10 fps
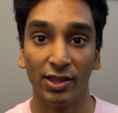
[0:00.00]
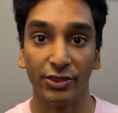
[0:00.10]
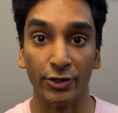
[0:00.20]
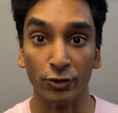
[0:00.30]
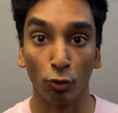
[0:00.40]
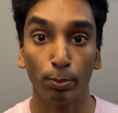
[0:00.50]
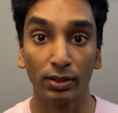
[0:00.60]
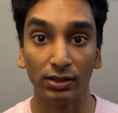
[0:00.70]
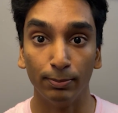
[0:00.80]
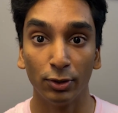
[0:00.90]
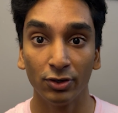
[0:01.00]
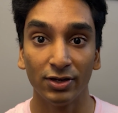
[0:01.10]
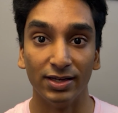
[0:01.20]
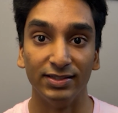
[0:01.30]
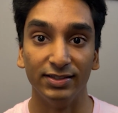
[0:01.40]
The Europa Clipper
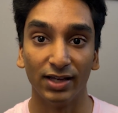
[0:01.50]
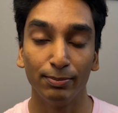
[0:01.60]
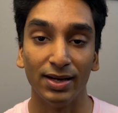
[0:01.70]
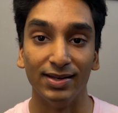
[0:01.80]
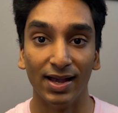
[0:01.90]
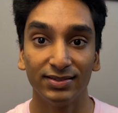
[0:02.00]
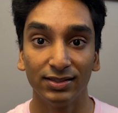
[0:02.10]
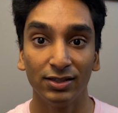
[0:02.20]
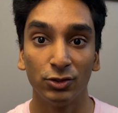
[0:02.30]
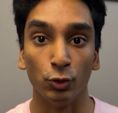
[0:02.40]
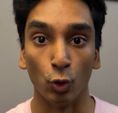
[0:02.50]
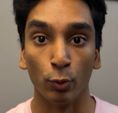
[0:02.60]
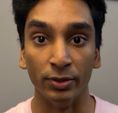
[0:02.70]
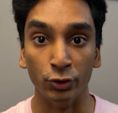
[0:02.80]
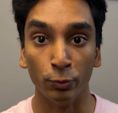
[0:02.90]
is designed by NASA to
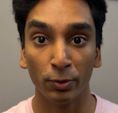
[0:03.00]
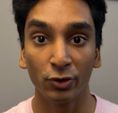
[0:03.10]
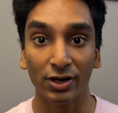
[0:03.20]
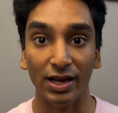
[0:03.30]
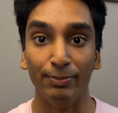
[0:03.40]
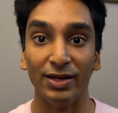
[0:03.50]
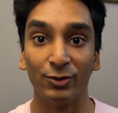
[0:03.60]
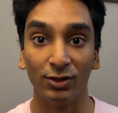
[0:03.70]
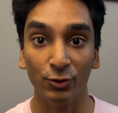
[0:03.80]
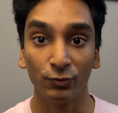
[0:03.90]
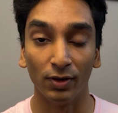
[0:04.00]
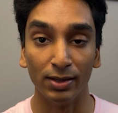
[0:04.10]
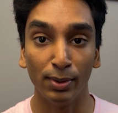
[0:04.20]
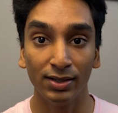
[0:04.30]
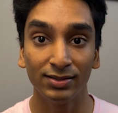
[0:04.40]
orbit Jupiter and make close
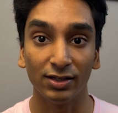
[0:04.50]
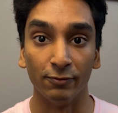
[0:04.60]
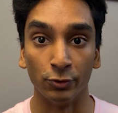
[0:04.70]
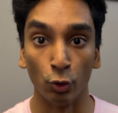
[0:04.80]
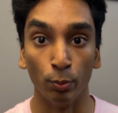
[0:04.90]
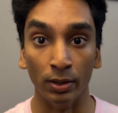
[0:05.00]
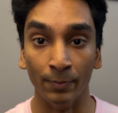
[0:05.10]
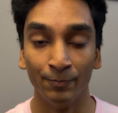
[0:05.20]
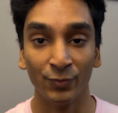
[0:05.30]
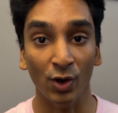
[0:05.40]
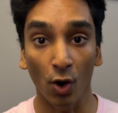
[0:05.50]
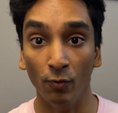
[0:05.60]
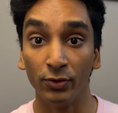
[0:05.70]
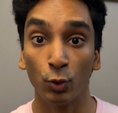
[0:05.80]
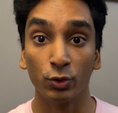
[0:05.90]
flybys of Europa. Over
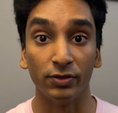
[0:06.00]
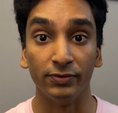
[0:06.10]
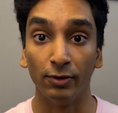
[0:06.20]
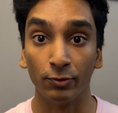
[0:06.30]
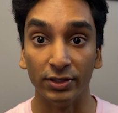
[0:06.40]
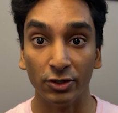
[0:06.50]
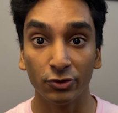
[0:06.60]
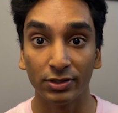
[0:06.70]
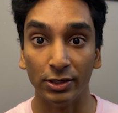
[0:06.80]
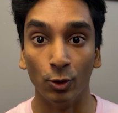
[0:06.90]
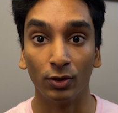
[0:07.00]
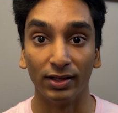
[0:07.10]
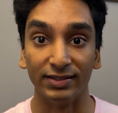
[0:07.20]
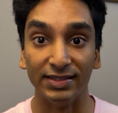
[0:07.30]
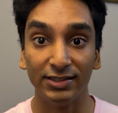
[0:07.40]
the course of several years, it will
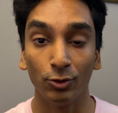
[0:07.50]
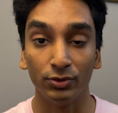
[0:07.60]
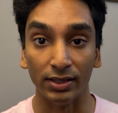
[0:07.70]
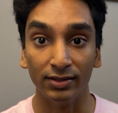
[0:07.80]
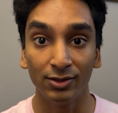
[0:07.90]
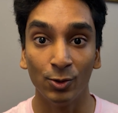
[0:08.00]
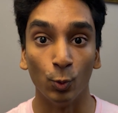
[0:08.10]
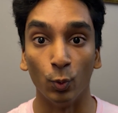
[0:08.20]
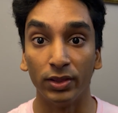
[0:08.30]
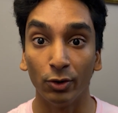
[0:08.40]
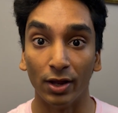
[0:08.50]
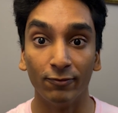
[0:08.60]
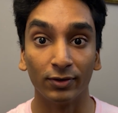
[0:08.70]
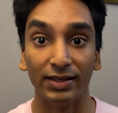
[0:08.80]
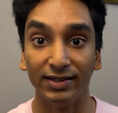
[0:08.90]
collect detailed data without
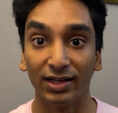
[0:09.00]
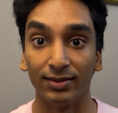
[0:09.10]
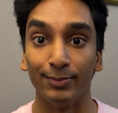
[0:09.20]
ever landing on the